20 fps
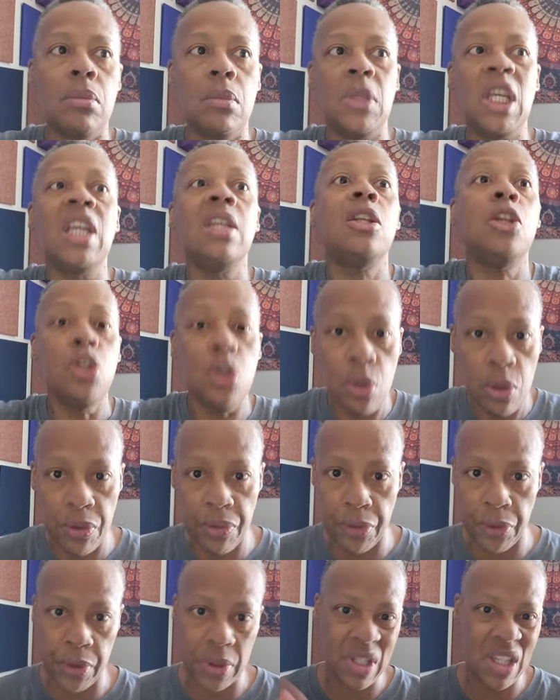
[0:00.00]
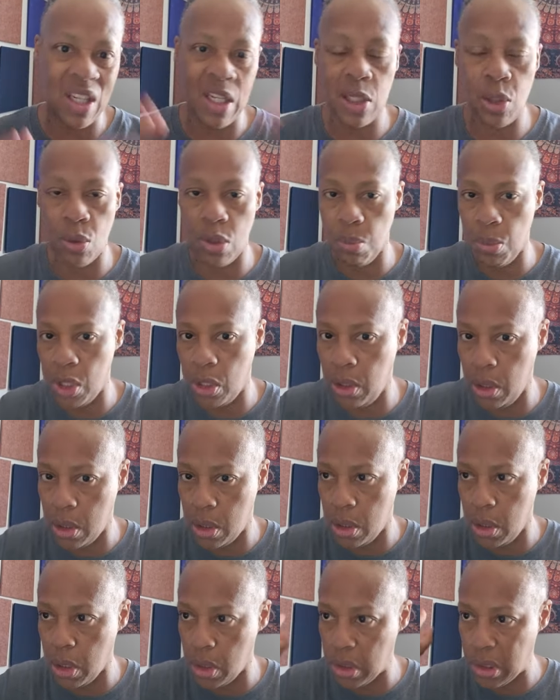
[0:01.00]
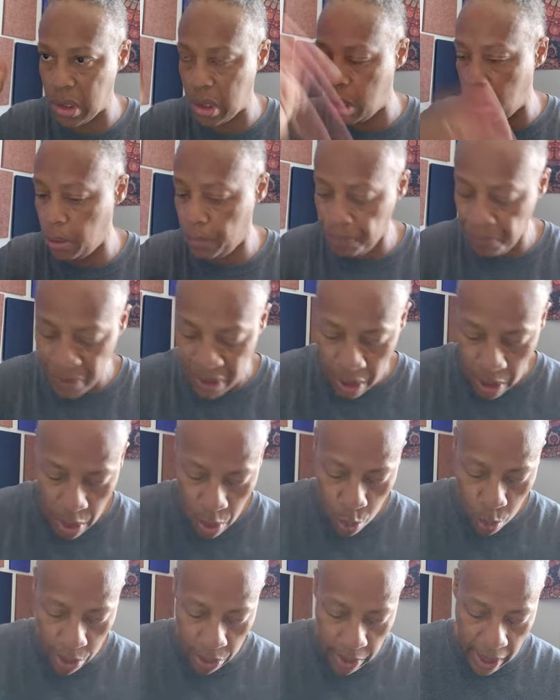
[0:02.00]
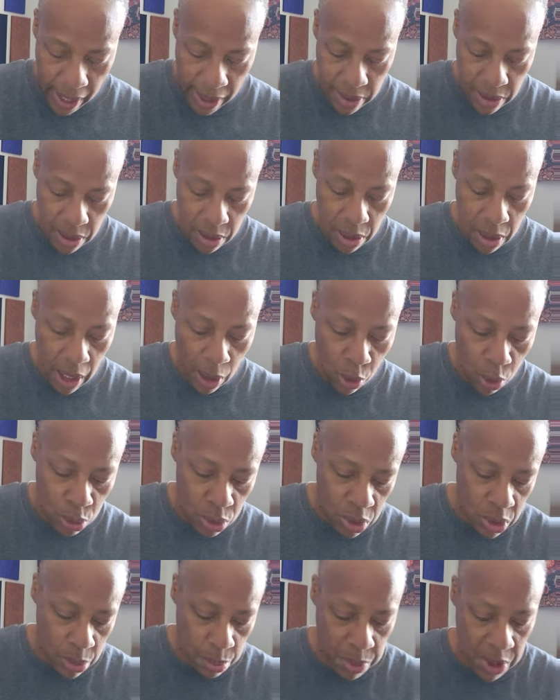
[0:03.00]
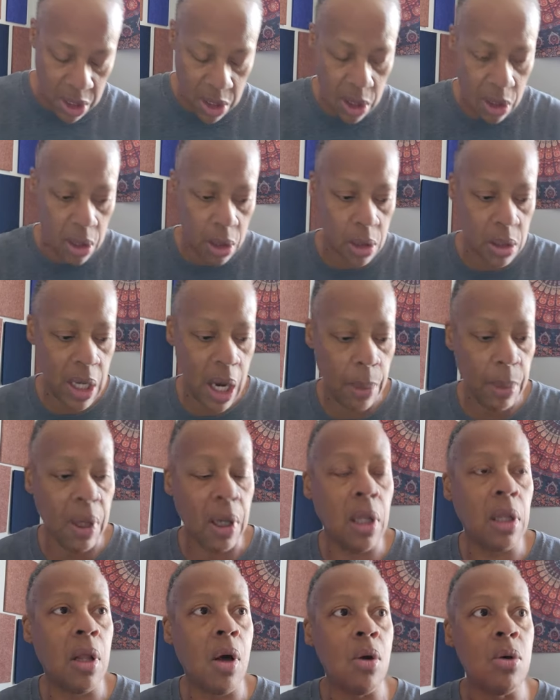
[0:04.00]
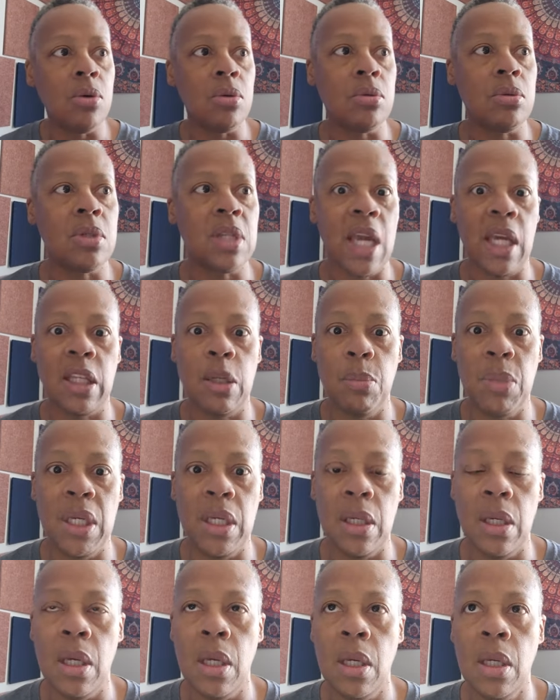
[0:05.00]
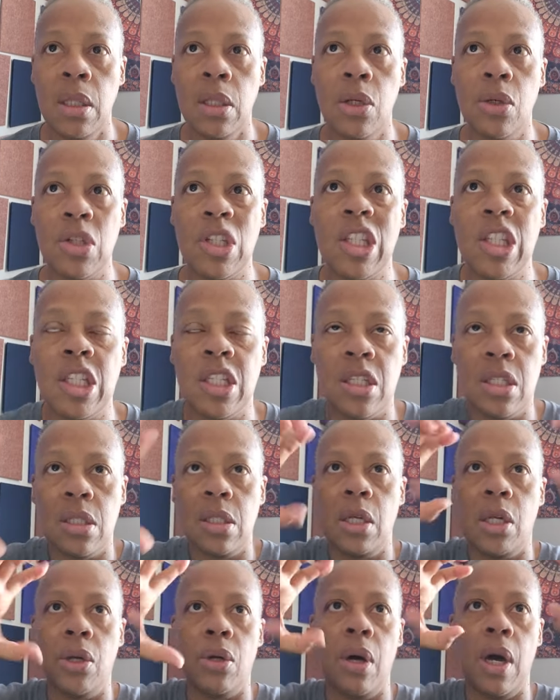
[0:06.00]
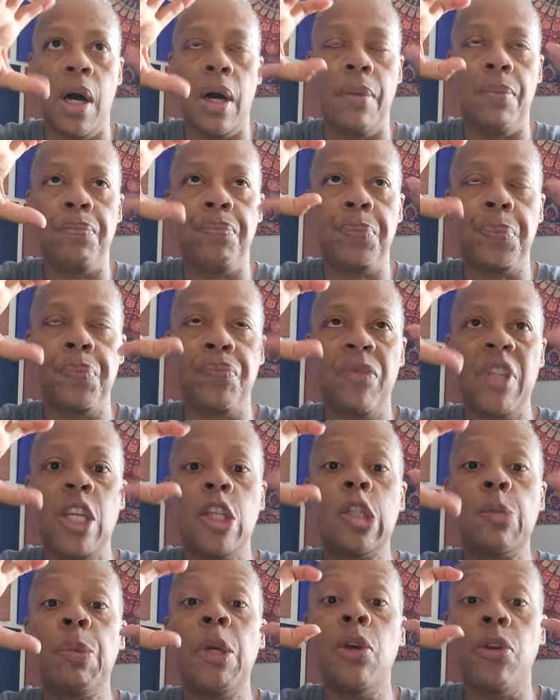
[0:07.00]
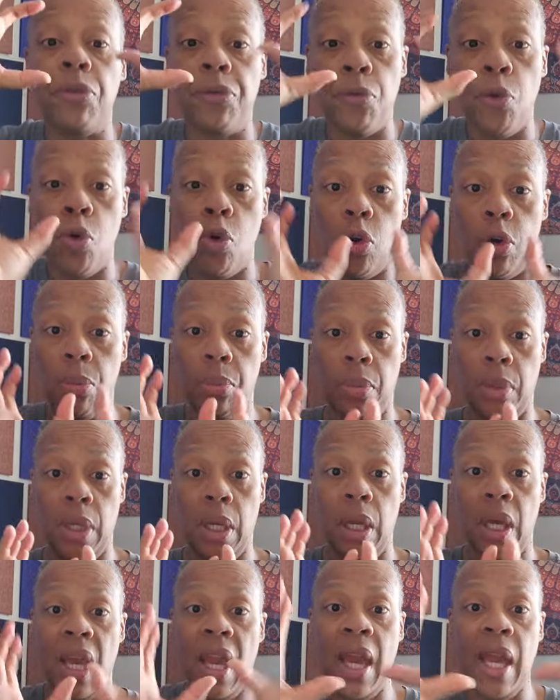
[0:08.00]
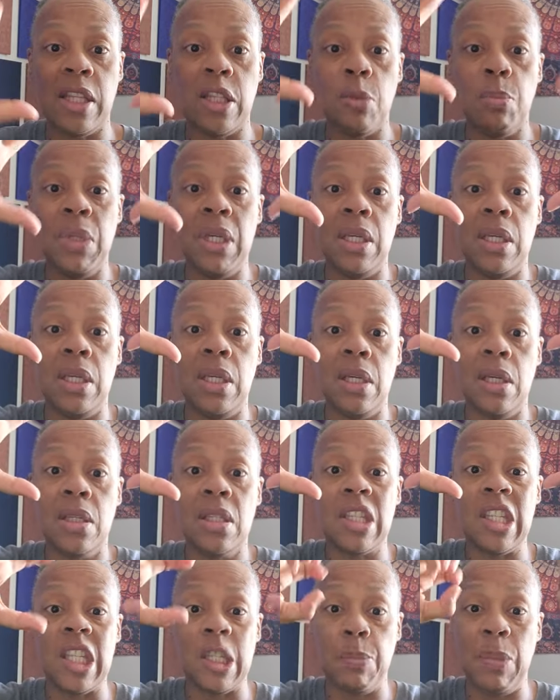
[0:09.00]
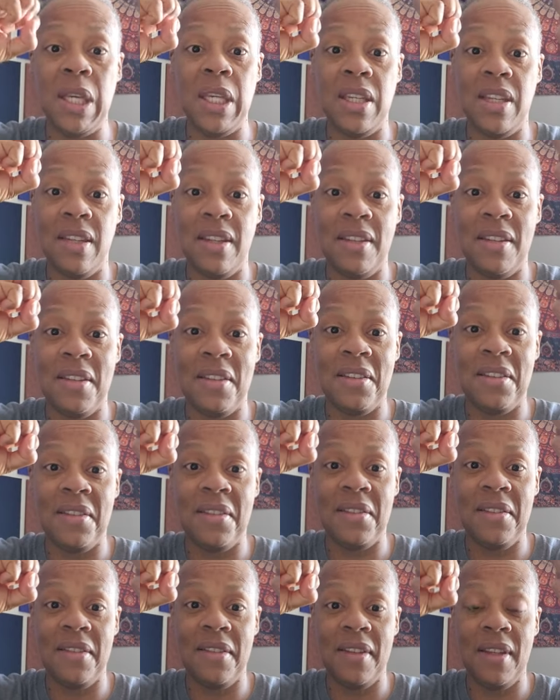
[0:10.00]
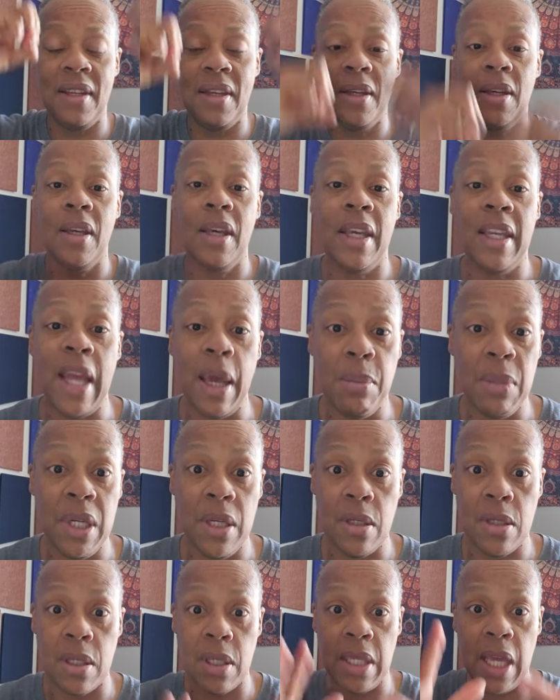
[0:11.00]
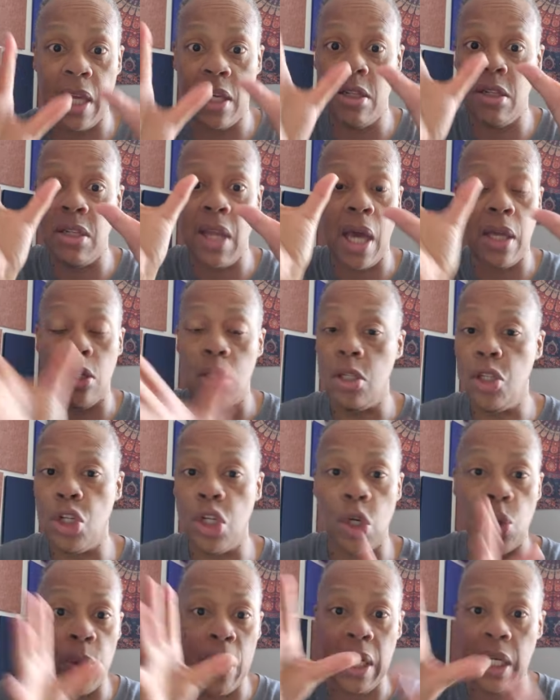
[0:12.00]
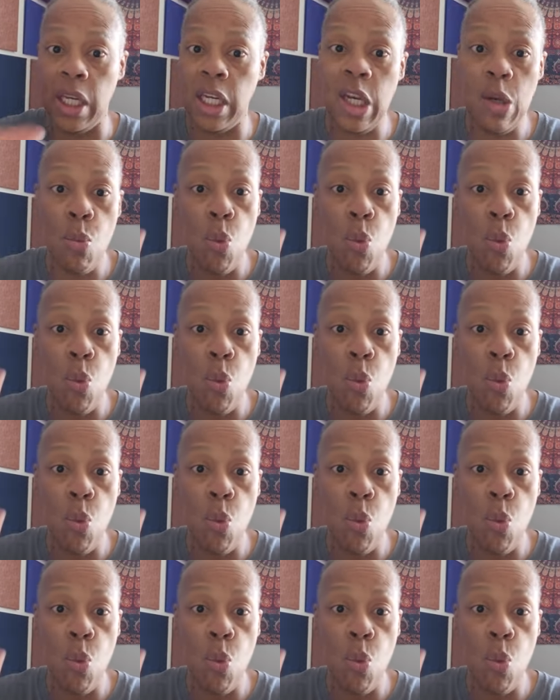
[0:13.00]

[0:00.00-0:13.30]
universe, and this was millions of years ago. Whereas those particular type of clones had to be, their spirit form had to be suspended. And that means that they could not generate any